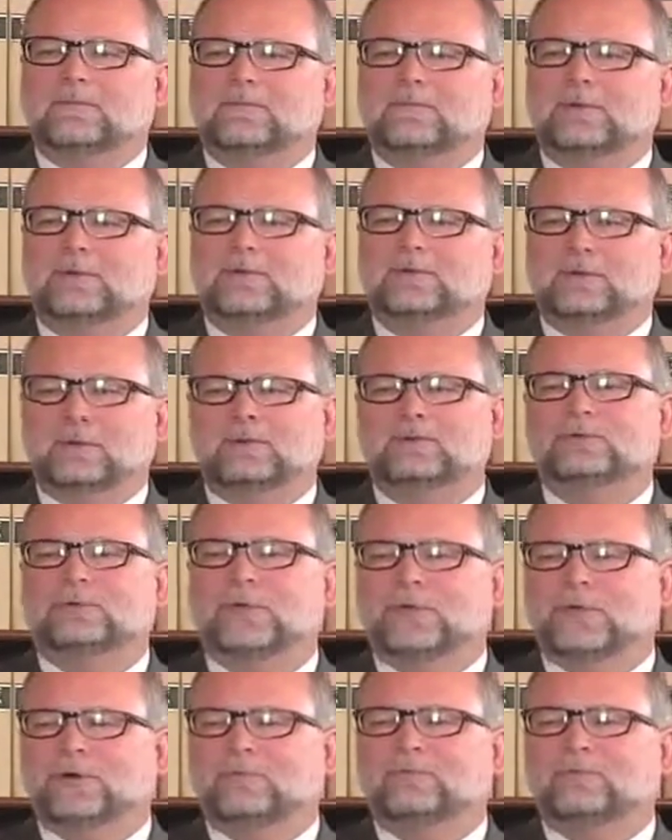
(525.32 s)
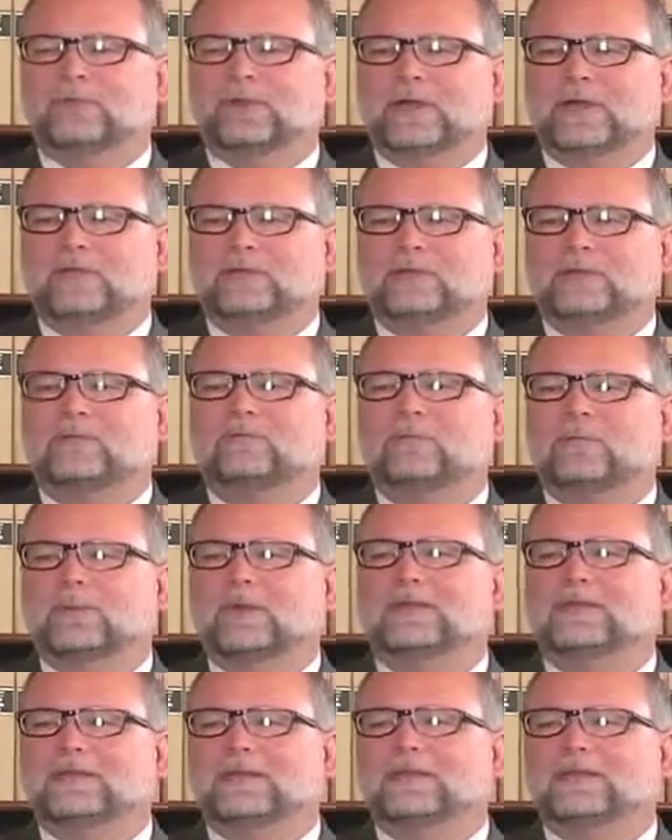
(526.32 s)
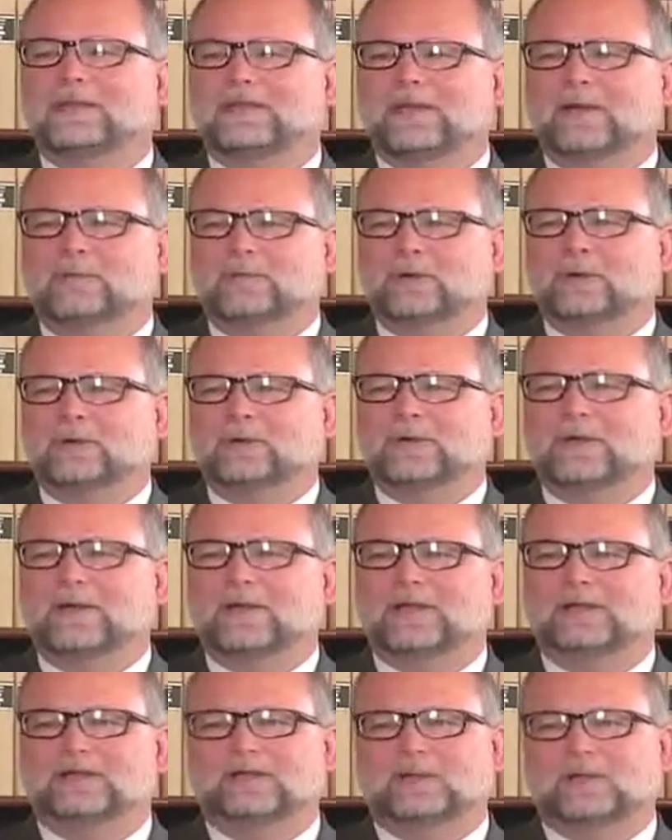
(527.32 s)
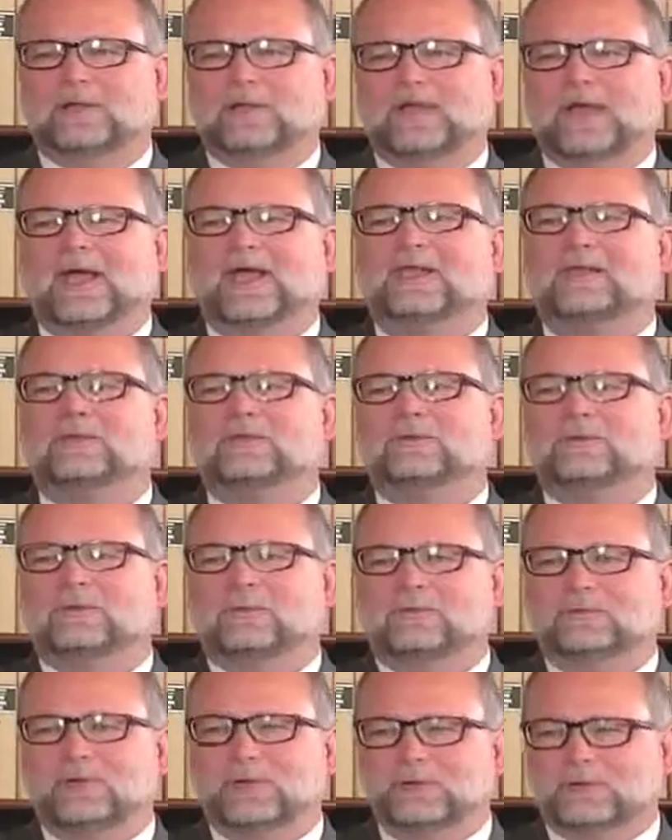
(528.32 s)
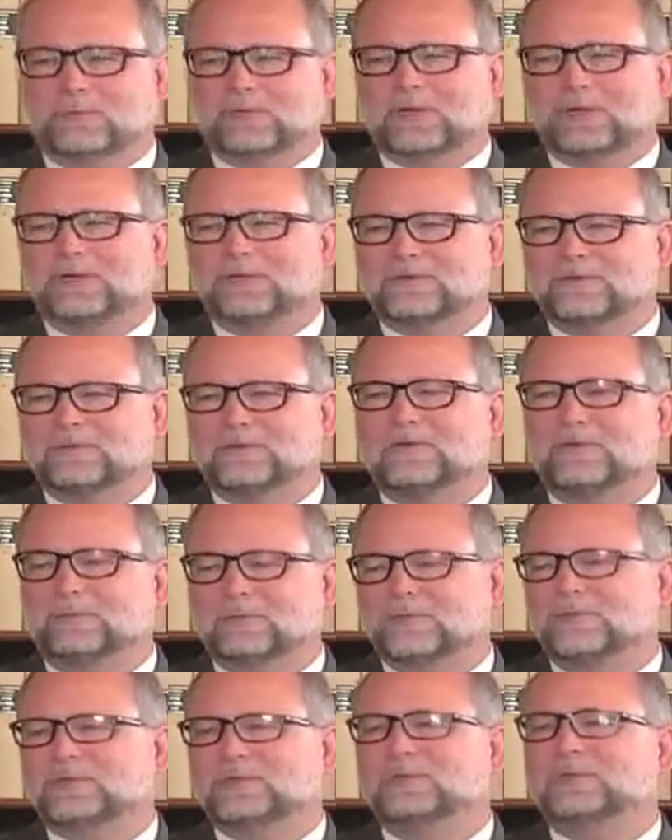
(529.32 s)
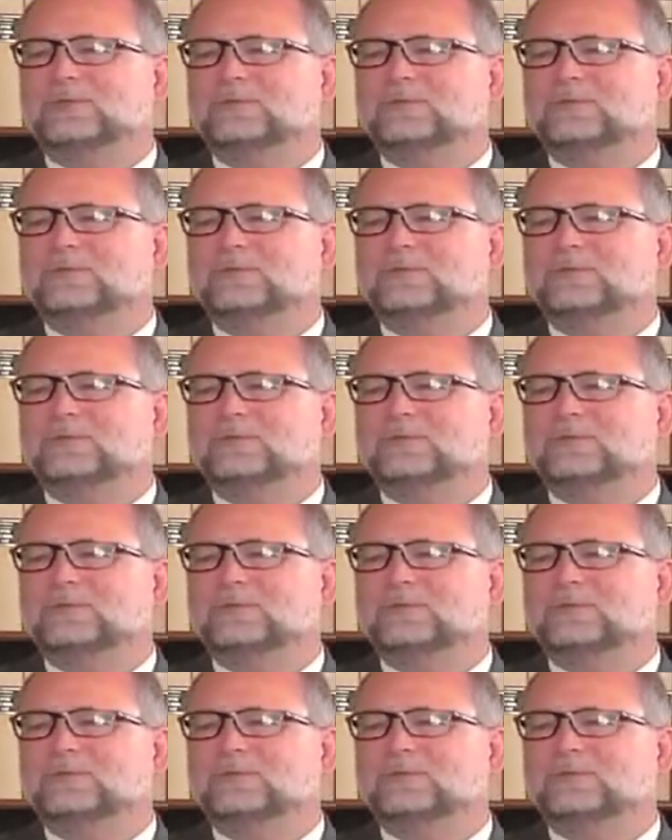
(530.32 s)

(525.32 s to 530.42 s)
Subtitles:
the tolls that go for that go for maintaining that road, not necessarily adding to the transportation fund in Michigan.